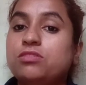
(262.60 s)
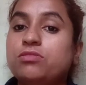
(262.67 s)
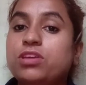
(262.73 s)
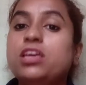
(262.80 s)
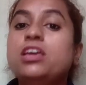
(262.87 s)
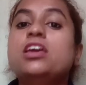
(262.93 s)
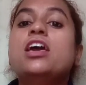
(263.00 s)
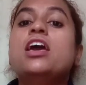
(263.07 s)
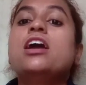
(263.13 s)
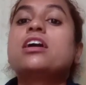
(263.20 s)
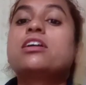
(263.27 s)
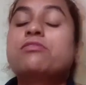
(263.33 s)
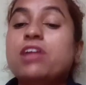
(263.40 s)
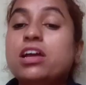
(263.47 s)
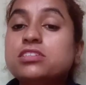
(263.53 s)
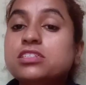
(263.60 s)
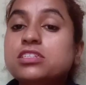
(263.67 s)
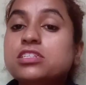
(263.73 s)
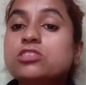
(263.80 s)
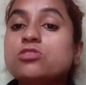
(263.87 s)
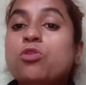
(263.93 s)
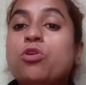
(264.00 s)
Okay,
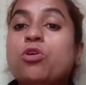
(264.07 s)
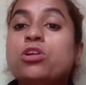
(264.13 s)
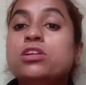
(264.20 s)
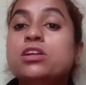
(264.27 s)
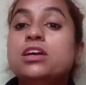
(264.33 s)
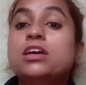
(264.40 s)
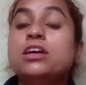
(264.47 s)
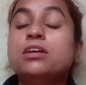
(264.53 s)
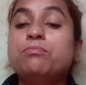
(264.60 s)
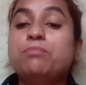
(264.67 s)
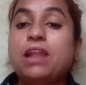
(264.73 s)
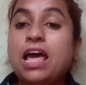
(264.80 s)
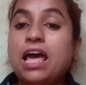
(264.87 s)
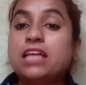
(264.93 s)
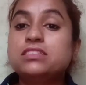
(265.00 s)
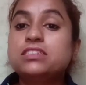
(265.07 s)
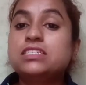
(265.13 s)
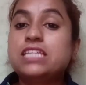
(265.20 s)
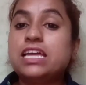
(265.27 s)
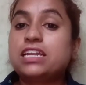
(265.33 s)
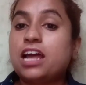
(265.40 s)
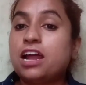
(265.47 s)
grasses or plants
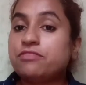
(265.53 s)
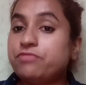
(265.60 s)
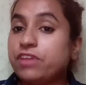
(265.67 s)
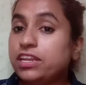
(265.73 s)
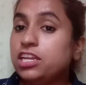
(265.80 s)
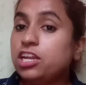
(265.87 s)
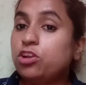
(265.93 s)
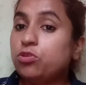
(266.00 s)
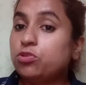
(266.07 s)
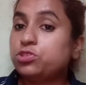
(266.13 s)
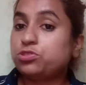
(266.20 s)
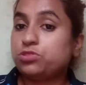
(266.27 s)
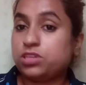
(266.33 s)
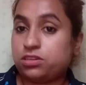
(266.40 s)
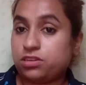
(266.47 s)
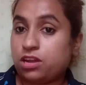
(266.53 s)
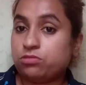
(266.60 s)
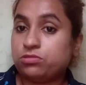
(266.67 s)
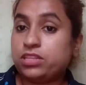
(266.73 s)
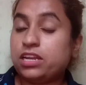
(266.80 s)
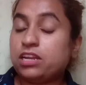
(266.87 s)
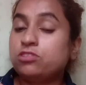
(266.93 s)
that are very low to the
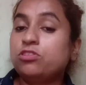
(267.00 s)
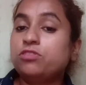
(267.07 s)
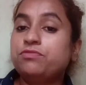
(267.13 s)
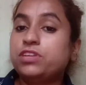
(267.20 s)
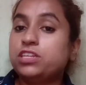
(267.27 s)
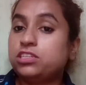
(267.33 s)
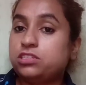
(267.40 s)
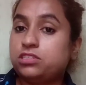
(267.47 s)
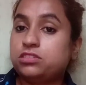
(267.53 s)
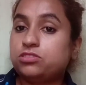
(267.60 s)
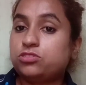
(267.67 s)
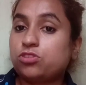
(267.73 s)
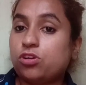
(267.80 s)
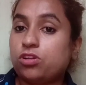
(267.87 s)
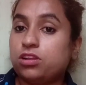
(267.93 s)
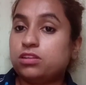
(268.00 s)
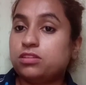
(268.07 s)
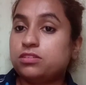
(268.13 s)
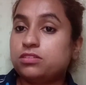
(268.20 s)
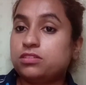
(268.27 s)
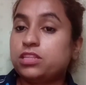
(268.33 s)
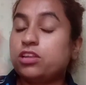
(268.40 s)
ground, that are not very tall,
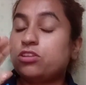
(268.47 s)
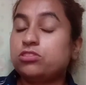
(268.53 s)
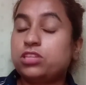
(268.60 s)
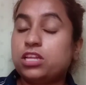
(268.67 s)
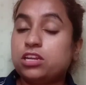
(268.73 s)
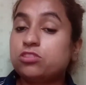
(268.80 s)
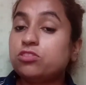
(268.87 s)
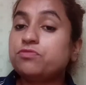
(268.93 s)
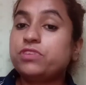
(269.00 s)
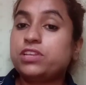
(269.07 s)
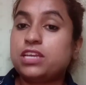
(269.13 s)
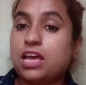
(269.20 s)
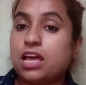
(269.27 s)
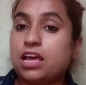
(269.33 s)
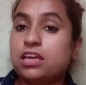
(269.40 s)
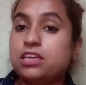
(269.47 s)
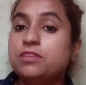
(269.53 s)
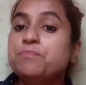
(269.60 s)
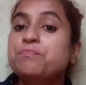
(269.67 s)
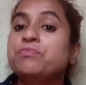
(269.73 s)
that are not very high,